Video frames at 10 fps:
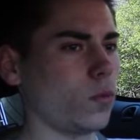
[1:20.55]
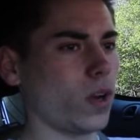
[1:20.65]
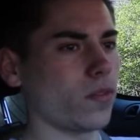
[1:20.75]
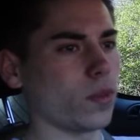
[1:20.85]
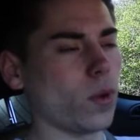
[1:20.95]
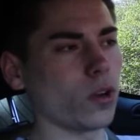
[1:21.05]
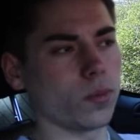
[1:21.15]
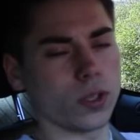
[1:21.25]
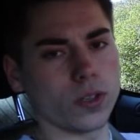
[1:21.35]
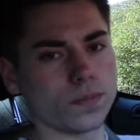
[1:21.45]
whenever the motor
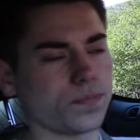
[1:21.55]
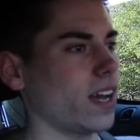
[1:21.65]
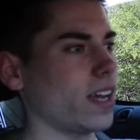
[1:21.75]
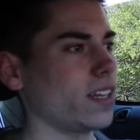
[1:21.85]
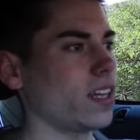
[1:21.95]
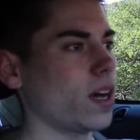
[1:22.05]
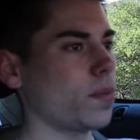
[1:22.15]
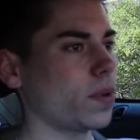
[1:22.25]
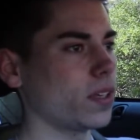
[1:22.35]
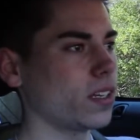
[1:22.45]
blew. I ended
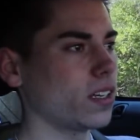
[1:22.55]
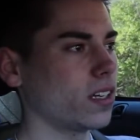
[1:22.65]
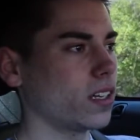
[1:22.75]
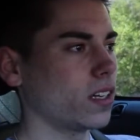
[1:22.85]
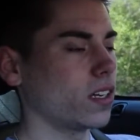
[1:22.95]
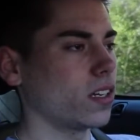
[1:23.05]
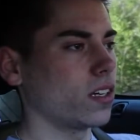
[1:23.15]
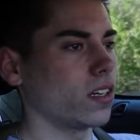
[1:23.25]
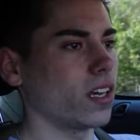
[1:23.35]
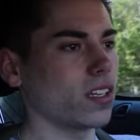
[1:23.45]
up
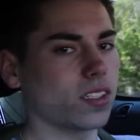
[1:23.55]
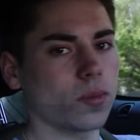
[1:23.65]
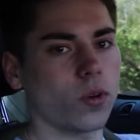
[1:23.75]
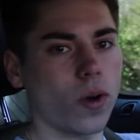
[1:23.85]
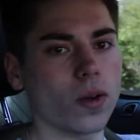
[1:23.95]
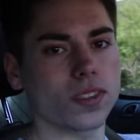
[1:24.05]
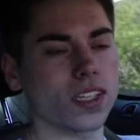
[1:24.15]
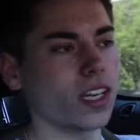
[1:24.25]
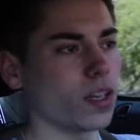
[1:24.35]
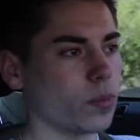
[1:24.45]
getting some quotes
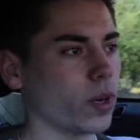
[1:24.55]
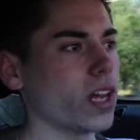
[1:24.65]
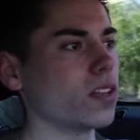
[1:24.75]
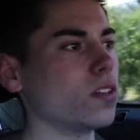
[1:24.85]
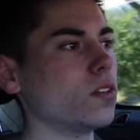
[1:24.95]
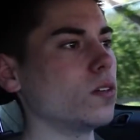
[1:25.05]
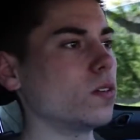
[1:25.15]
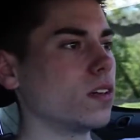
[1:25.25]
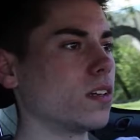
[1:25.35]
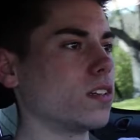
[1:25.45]
to get a brand
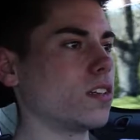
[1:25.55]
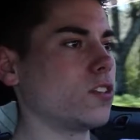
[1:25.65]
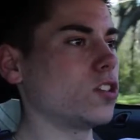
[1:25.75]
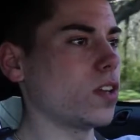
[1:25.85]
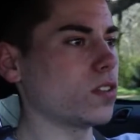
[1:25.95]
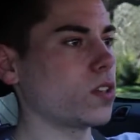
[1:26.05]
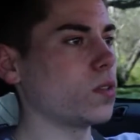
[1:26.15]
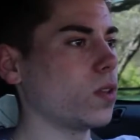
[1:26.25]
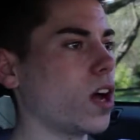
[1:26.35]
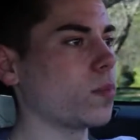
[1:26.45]
new Gen
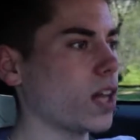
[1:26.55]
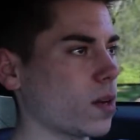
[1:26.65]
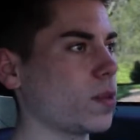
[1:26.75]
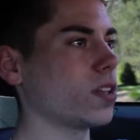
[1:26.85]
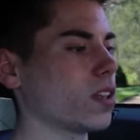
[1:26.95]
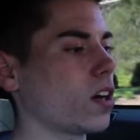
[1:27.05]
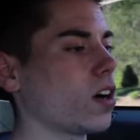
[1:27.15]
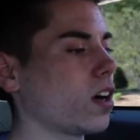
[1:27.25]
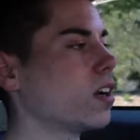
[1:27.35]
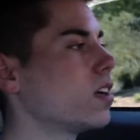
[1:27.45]
2 long block put in the
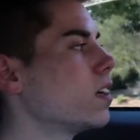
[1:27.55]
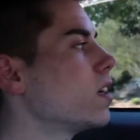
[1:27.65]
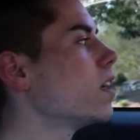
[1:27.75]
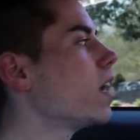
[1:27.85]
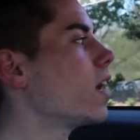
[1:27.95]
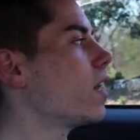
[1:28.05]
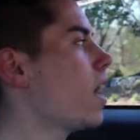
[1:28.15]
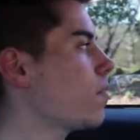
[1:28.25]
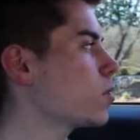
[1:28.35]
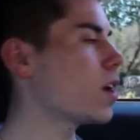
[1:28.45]
car,
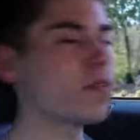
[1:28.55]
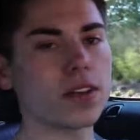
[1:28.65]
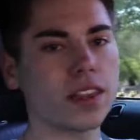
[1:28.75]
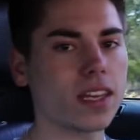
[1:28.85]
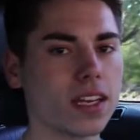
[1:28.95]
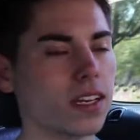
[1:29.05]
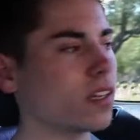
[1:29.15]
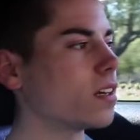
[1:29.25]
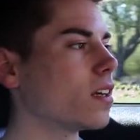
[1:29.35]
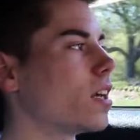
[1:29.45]
and after
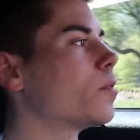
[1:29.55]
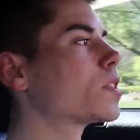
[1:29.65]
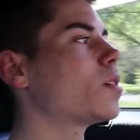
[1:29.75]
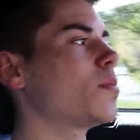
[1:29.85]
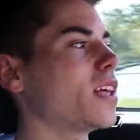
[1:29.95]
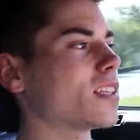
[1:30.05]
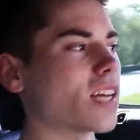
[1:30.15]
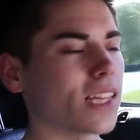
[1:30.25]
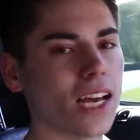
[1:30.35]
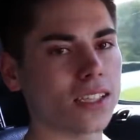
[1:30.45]
everything, it was gonna be like
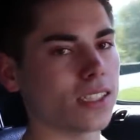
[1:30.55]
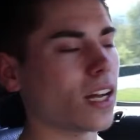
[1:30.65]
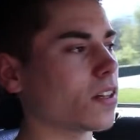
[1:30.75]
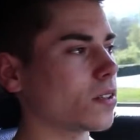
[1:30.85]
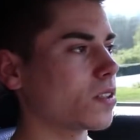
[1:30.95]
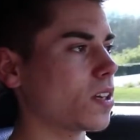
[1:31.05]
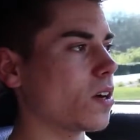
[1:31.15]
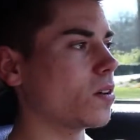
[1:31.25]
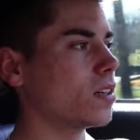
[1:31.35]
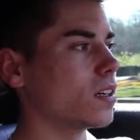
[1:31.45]
$10,000.
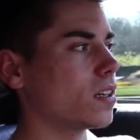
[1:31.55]
So